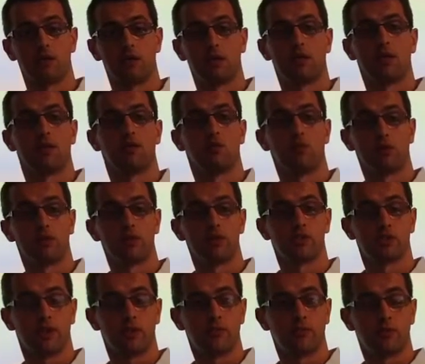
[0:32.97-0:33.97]
in one
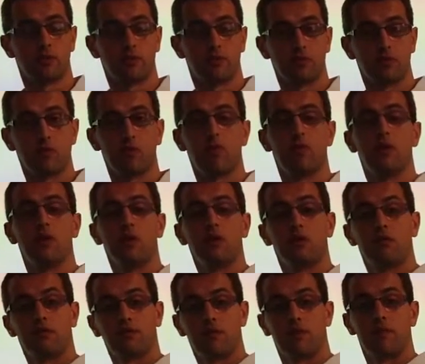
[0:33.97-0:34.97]
shape or form
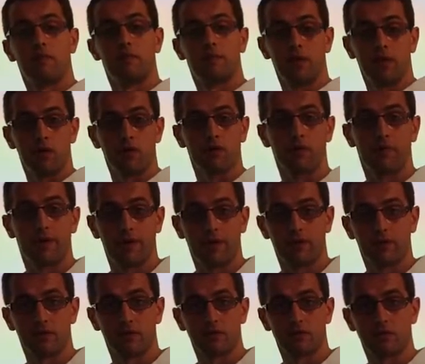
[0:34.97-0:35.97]
from both
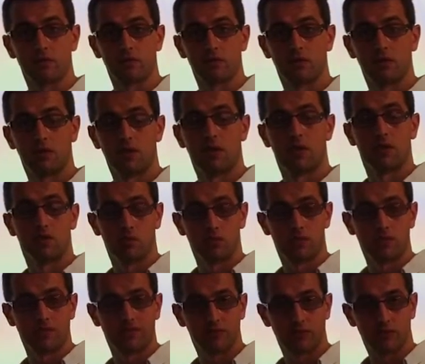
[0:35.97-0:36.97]
parents.
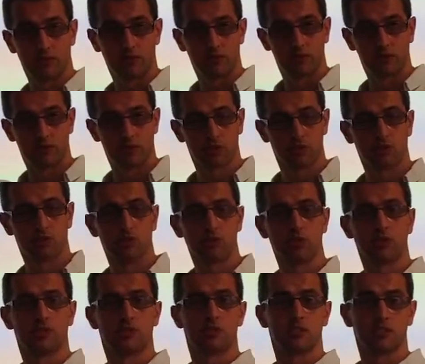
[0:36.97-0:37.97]
Whichever one was the
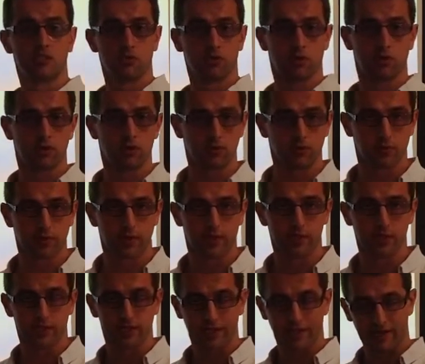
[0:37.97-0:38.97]
strongest is the one that we
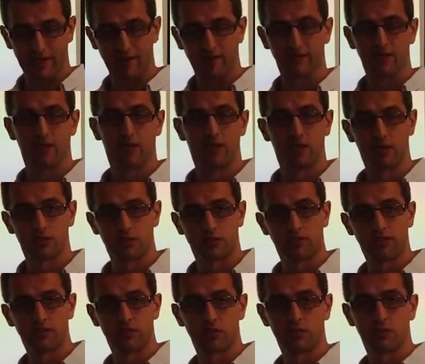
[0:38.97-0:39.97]
actually have as our
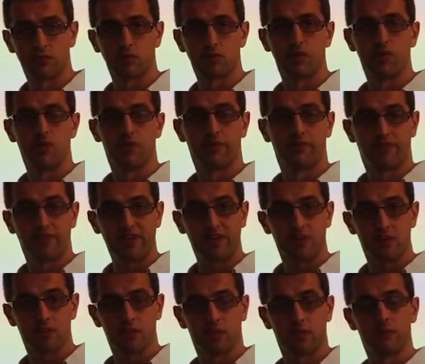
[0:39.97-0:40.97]
visible
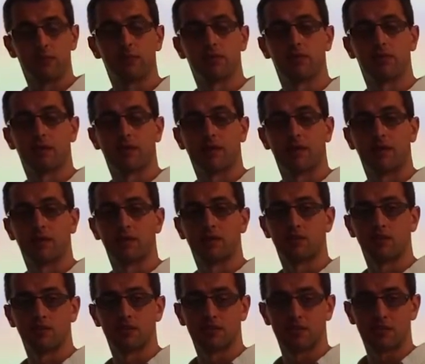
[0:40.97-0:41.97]
phenotype, the
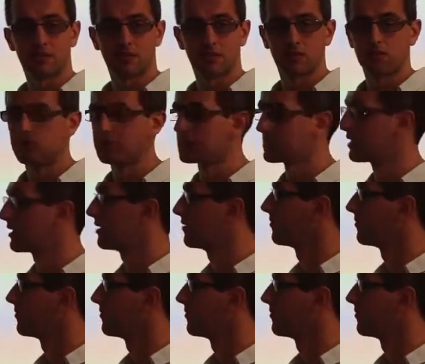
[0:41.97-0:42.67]
characteristics that we see.